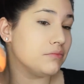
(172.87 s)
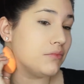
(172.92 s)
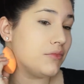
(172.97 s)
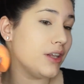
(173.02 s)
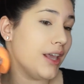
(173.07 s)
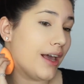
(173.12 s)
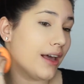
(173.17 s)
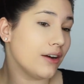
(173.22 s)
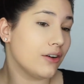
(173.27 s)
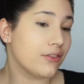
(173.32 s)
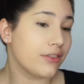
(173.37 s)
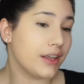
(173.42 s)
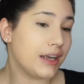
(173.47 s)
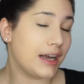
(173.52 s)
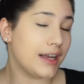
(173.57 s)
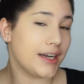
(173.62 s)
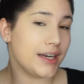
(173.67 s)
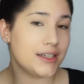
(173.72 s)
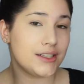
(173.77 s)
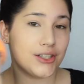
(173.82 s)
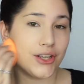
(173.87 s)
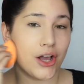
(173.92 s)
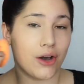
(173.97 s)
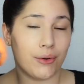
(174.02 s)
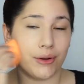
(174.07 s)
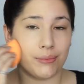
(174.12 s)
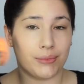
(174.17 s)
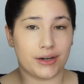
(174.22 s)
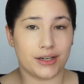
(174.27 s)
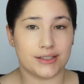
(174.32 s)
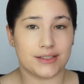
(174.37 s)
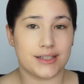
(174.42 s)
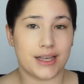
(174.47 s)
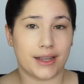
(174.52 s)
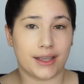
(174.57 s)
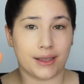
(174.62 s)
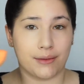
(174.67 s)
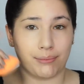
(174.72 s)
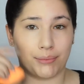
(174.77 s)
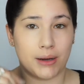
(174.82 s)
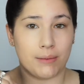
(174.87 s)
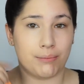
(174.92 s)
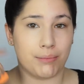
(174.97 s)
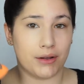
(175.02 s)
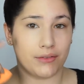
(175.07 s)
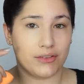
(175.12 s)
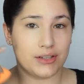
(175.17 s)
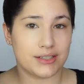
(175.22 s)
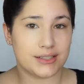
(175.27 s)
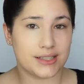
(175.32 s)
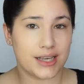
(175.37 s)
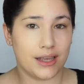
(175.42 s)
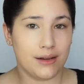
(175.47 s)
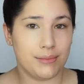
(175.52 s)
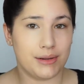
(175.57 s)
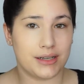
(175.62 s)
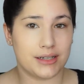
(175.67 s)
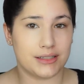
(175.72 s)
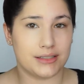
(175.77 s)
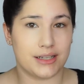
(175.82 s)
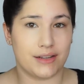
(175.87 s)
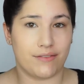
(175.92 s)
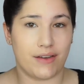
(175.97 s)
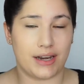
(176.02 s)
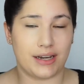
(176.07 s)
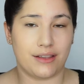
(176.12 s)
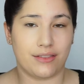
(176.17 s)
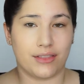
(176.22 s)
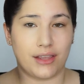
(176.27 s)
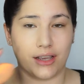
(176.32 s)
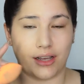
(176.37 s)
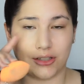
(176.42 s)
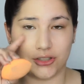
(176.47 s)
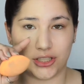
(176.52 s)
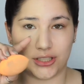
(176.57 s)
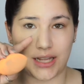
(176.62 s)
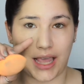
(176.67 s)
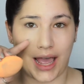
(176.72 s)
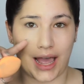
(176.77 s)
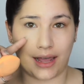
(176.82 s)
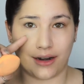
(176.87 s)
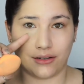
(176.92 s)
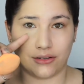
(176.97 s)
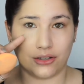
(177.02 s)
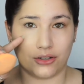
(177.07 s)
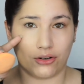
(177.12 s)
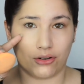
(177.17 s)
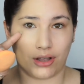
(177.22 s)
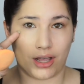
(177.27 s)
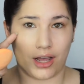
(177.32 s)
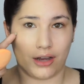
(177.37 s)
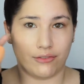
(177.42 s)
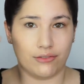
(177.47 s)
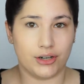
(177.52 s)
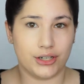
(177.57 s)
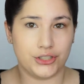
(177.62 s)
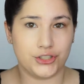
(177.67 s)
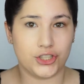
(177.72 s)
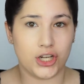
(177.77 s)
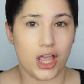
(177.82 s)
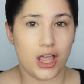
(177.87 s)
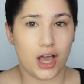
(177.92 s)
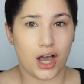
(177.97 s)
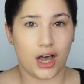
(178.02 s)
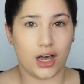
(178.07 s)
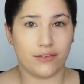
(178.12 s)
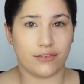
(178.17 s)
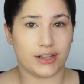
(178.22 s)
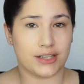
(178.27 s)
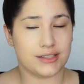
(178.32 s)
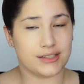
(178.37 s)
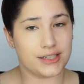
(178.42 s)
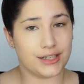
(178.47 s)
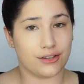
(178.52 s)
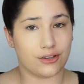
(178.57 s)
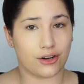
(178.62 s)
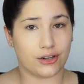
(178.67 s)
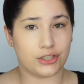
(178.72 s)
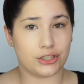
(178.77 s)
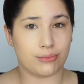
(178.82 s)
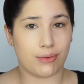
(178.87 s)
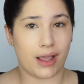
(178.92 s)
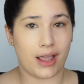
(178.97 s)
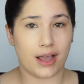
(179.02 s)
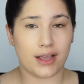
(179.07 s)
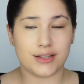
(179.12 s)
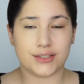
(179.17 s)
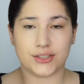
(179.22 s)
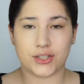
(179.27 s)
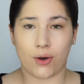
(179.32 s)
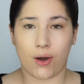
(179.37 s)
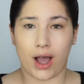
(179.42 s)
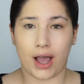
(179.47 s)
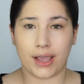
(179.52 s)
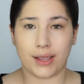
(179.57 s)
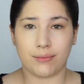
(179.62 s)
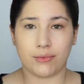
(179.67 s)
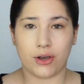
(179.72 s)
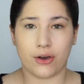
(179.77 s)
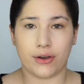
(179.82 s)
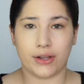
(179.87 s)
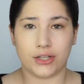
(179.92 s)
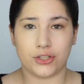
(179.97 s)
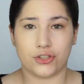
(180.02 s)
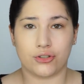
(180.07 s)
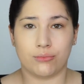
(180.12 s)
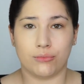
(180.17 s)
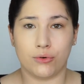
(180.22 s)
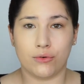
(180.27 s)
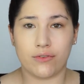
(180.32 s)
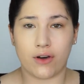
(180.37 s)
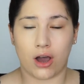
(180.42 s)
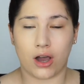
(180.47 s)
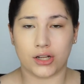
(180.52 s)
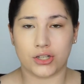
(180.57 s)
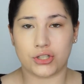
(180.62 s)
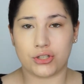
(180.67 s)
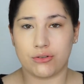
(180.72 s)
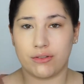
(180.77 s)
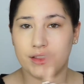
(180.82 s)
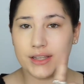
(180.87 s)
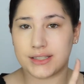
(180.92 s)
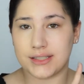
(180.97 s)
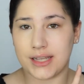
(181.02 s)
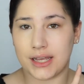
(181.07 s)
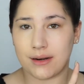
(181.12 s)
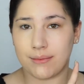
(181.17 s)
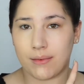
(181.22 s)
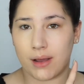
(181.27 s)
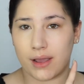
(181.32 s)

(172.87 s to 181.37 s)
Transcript: yeah, I don't think I need to go in with a second pump on this side, because if anything, I'll just add a little coverage of concealer under my eyes. So I am going to move on to this side of